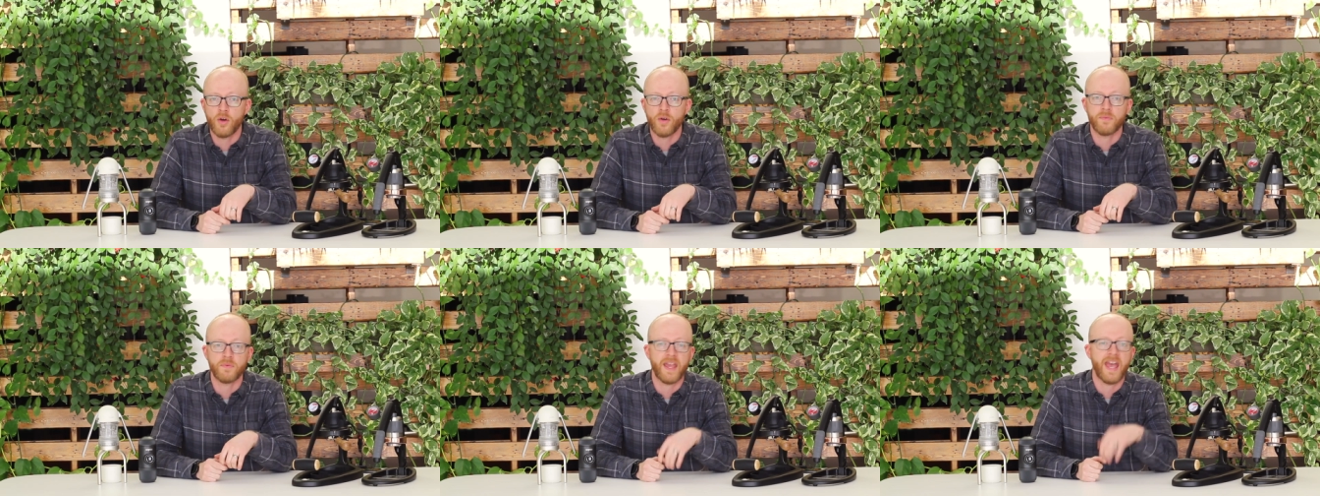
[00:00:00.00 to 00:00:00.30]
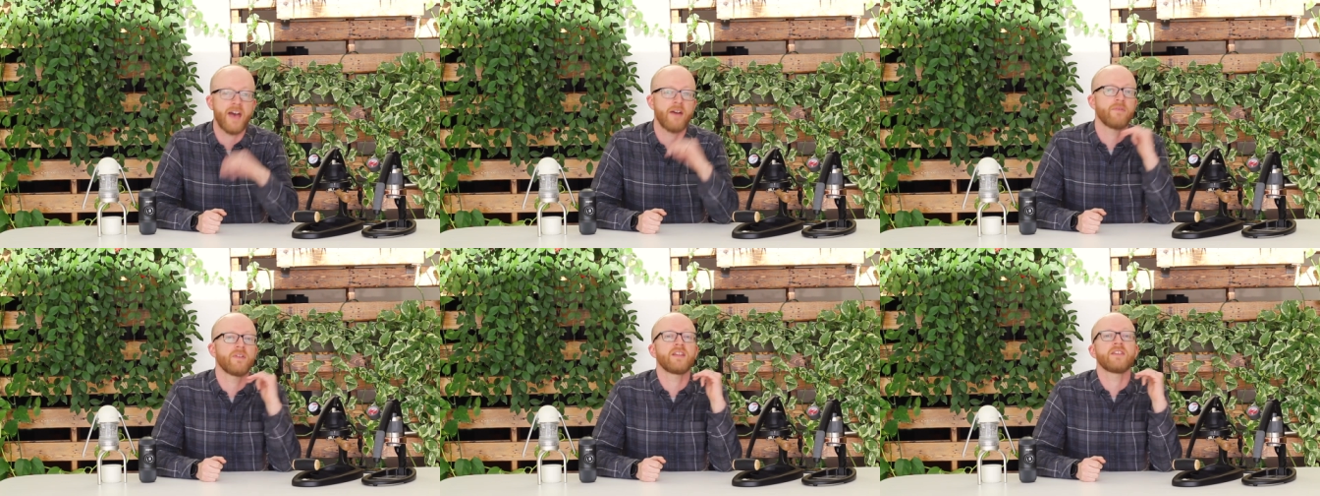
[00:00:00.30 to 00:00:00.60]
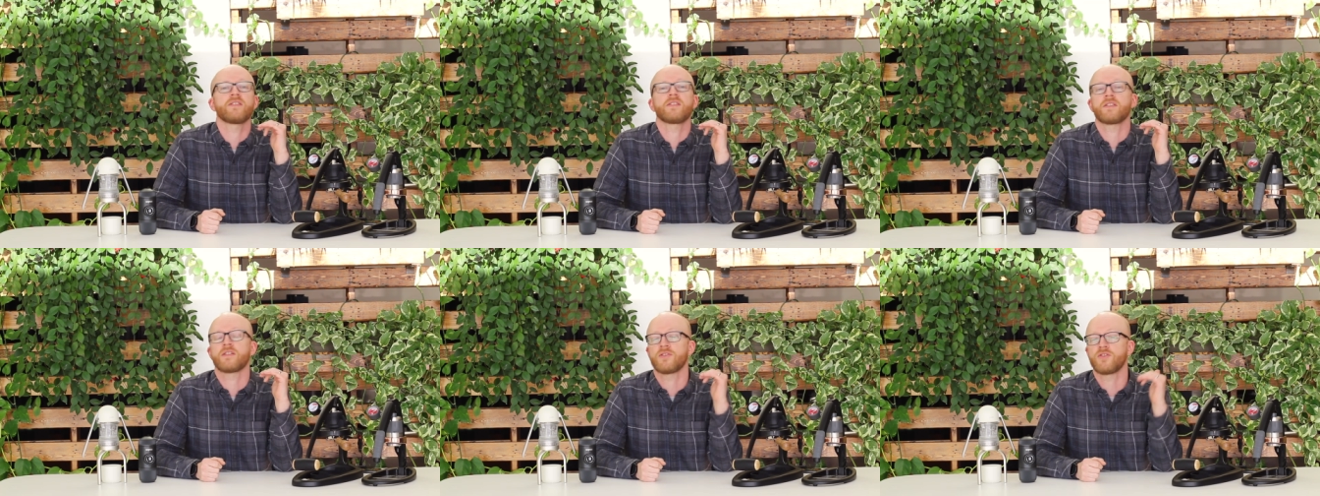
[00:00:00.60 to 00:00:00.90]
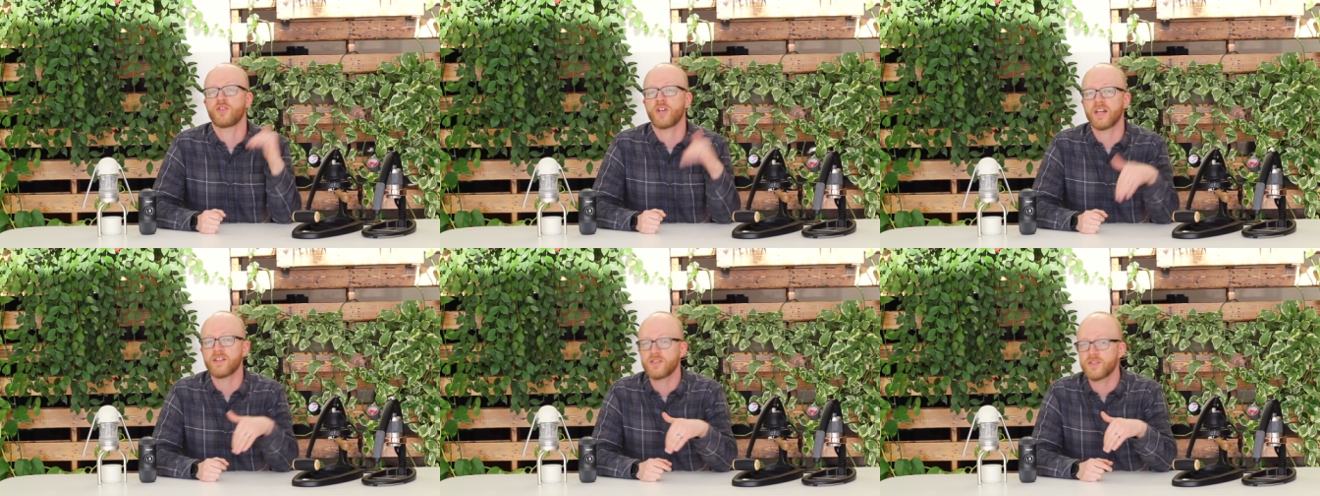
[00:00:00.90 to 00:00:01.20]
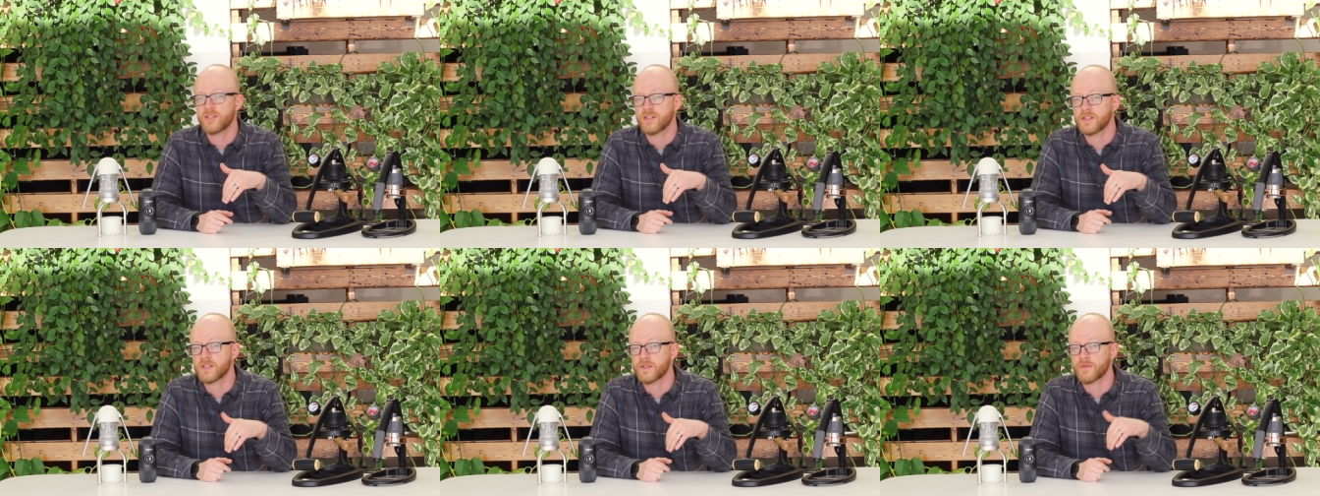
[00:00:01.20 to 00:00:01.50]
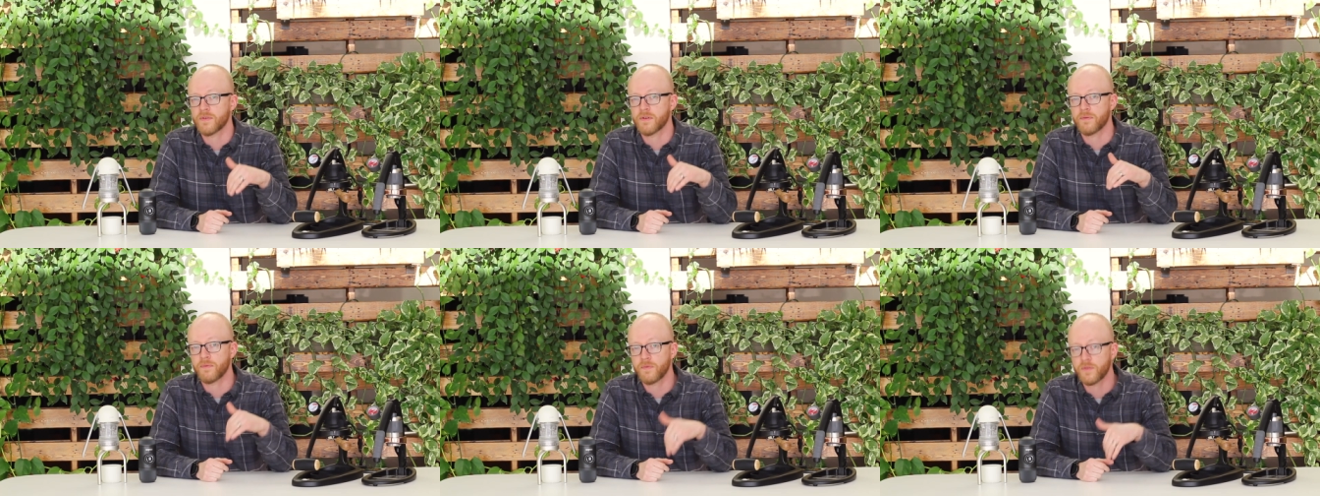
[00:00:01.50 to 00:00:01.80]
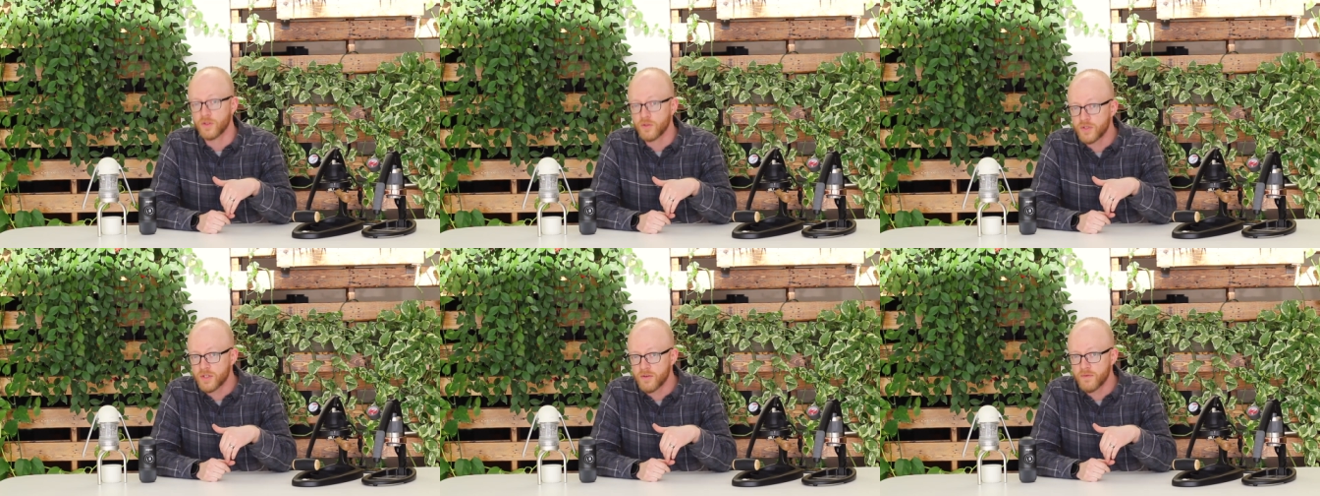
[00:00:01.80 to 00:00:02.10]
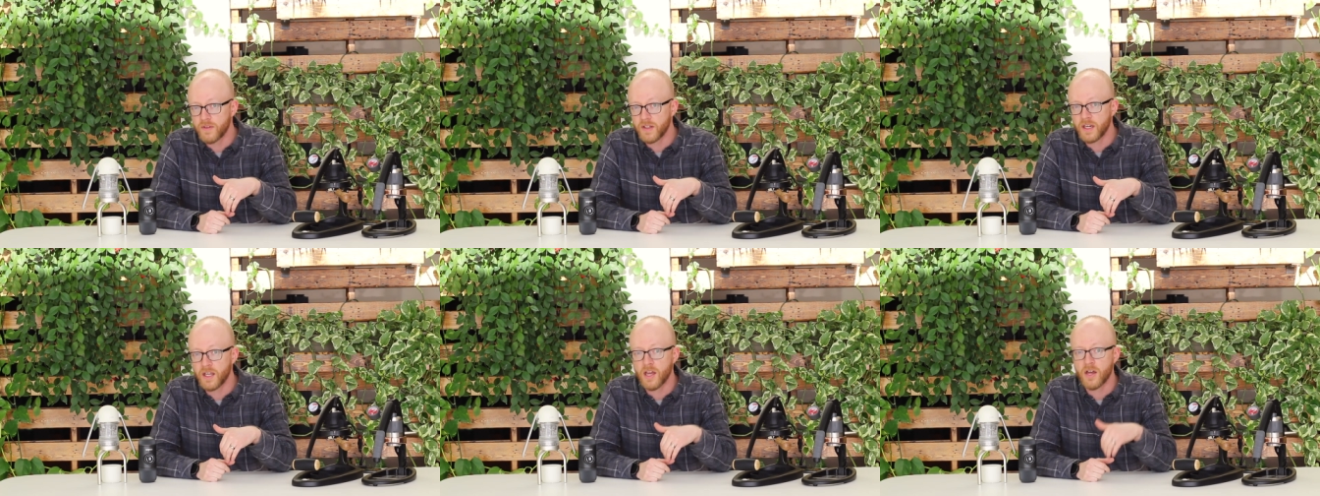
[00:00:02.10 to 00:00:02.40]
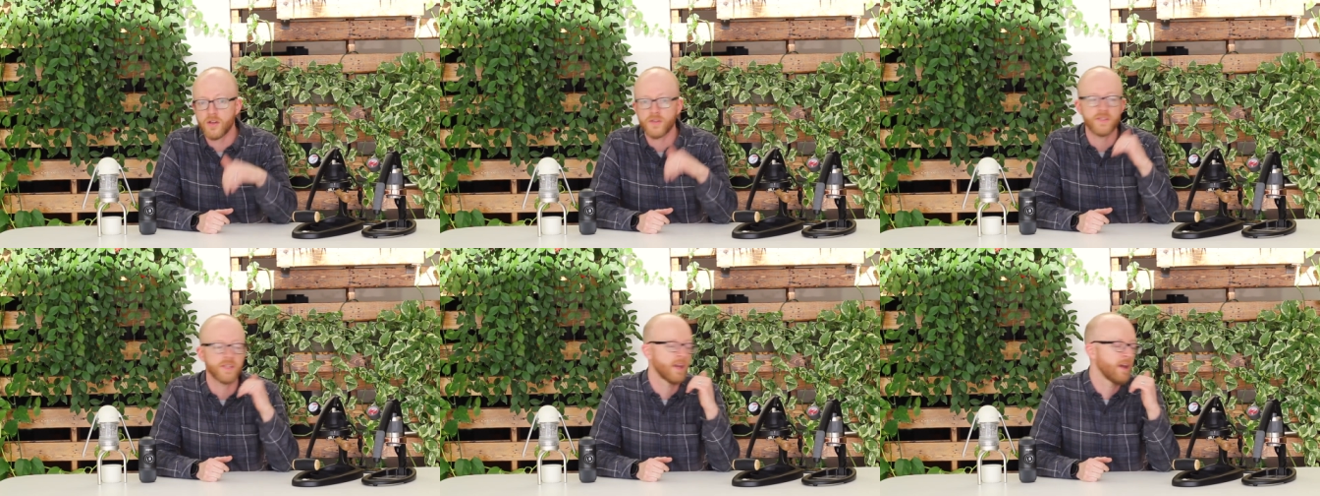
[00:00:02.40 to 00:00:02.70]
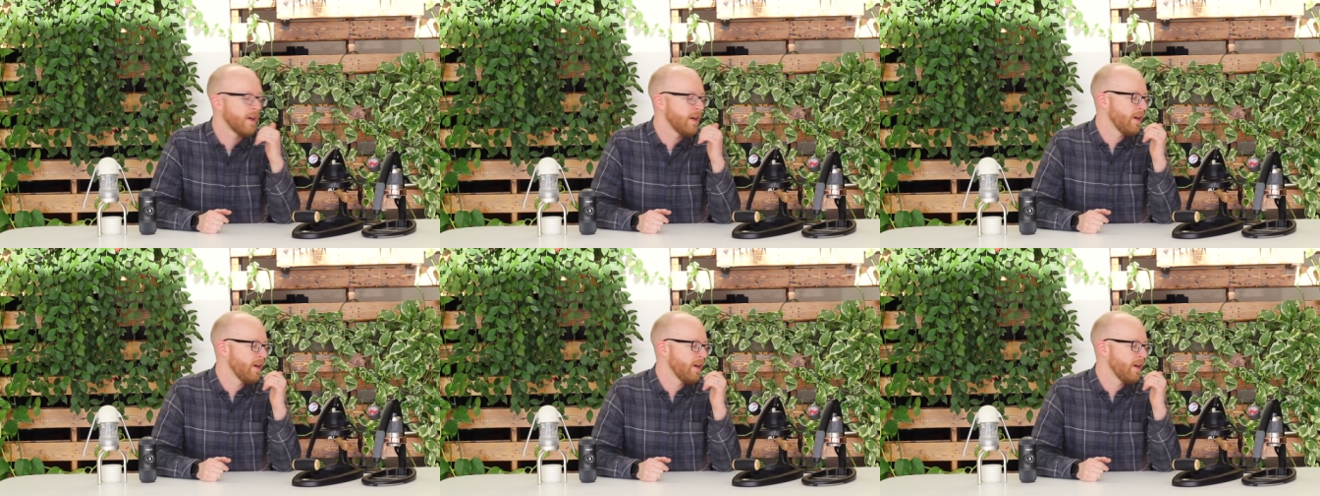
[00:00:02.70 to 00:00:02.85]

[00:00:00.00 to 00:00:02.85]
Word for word: If you have any suggestions for future videos,